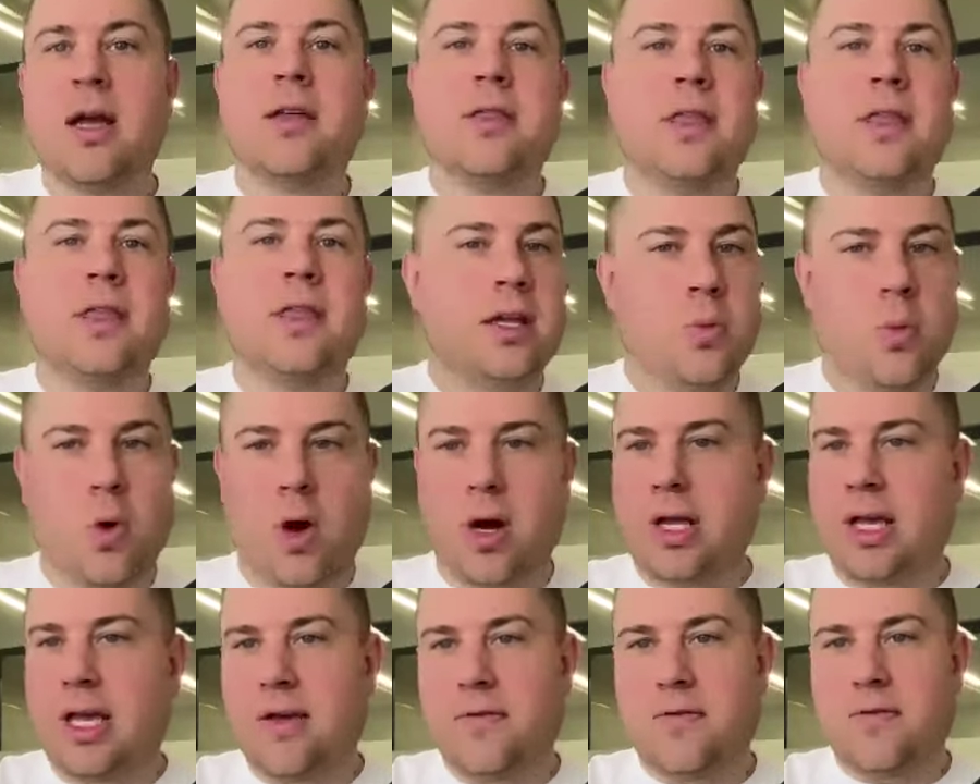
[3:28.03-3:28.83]
that you want
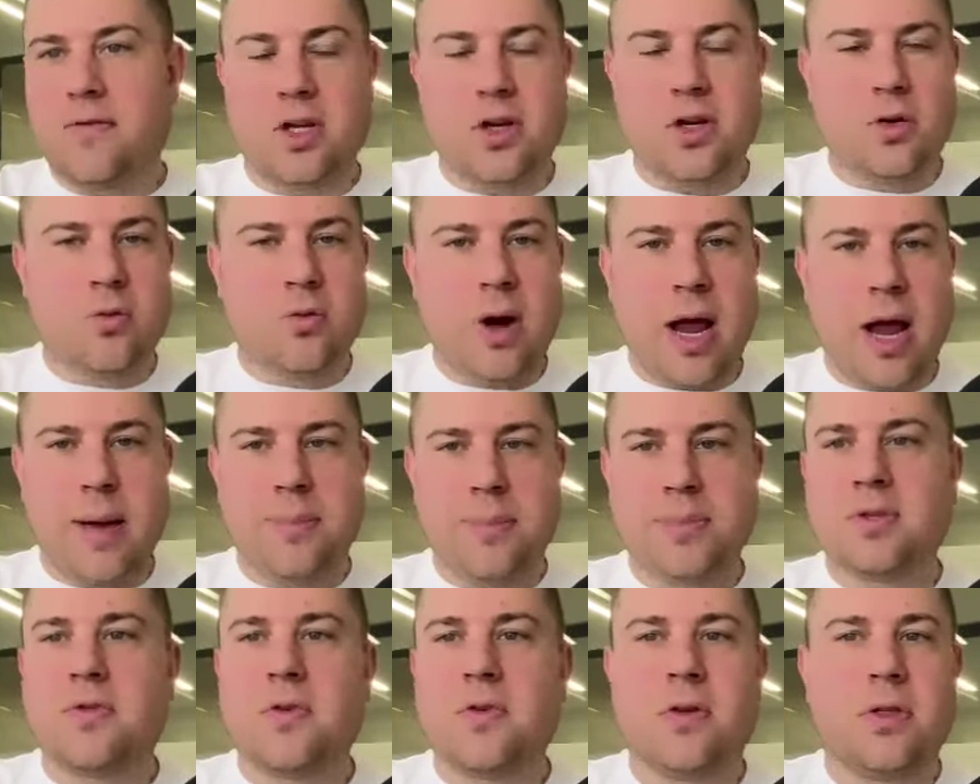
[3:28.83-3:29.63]
to give to your
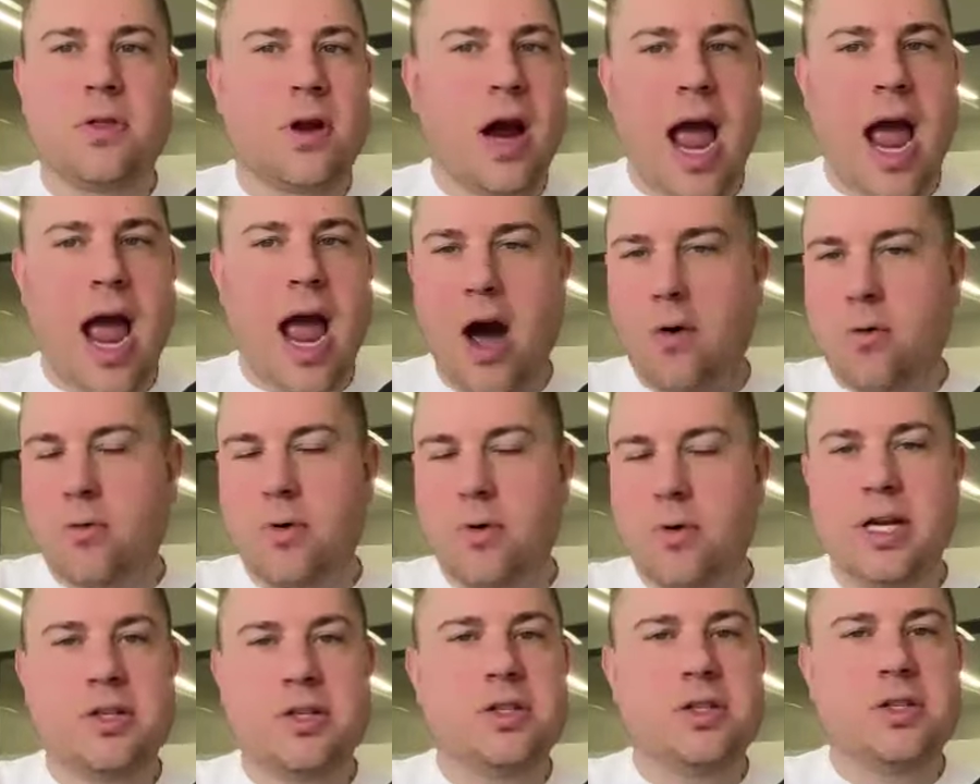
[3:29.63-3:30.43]
reps for their
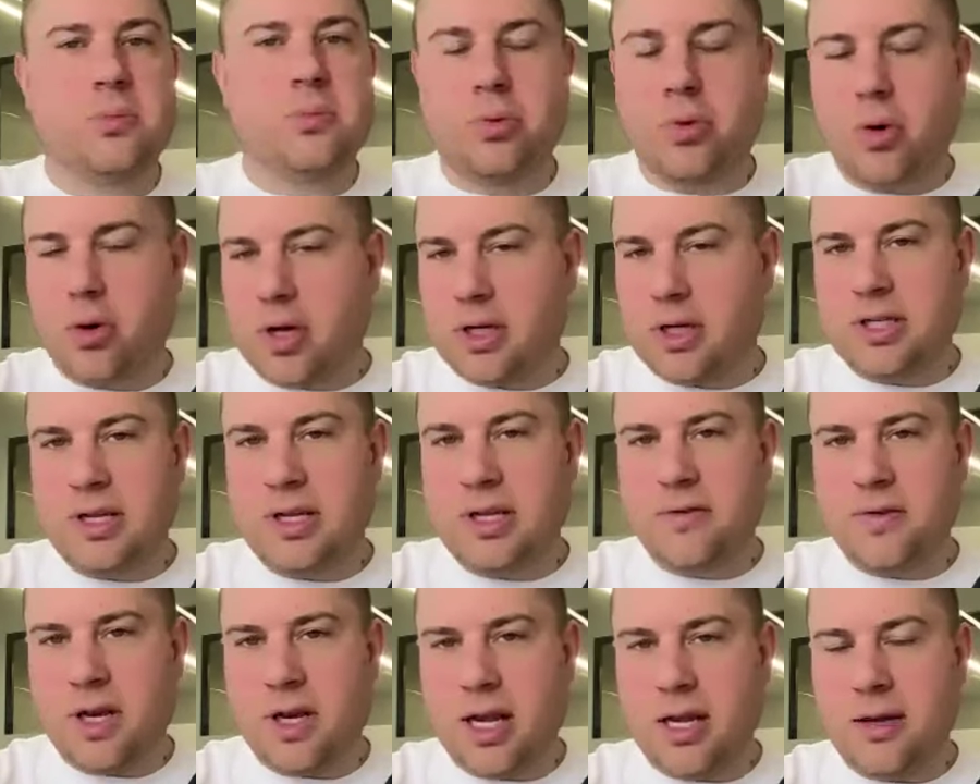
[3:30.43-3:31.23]
outreach and
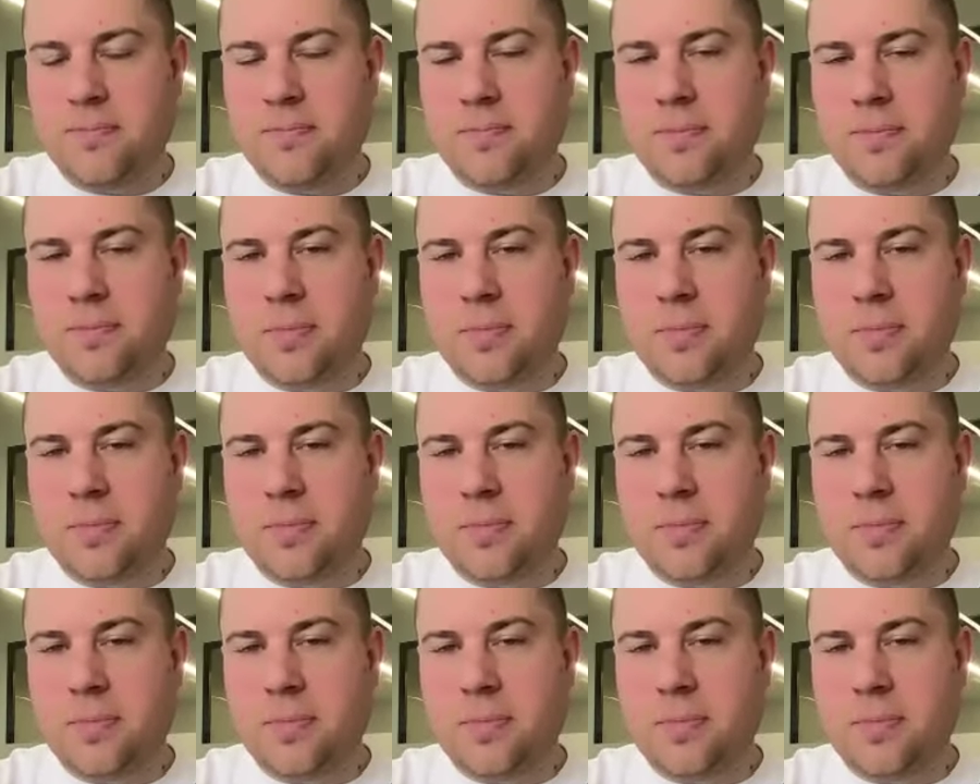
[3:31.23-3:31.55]
productivity.